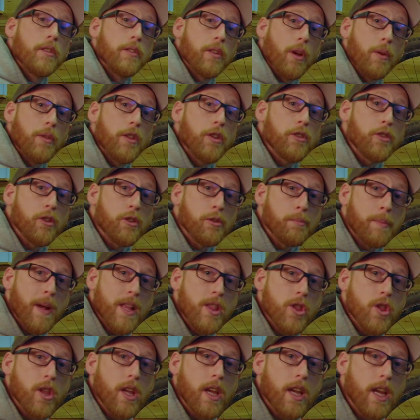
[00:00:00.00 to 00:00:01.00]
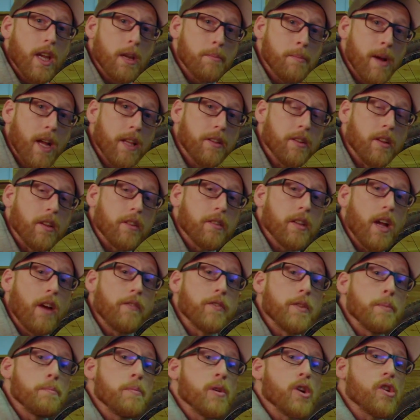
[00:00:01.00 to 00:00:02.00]
So the suspension kinematics have
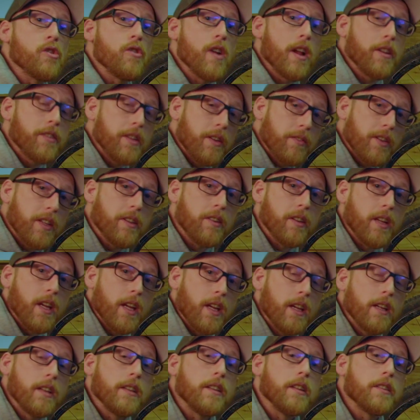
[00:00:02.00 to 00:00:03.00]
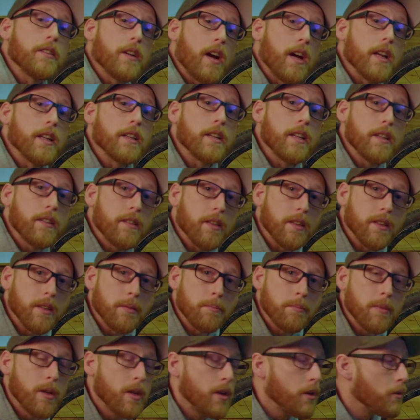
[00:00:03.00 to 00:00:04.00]
the progressivity designed into them,